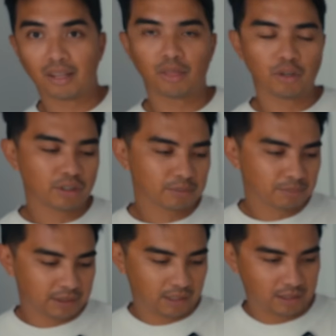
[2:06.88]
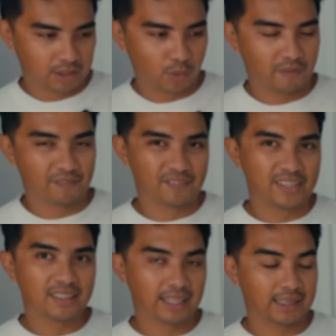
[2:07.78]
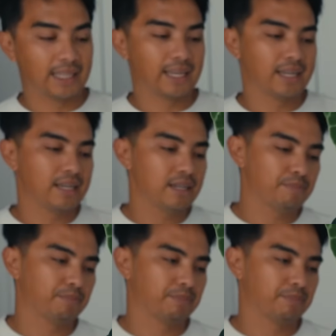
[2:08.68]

anthuriums, so I feel like they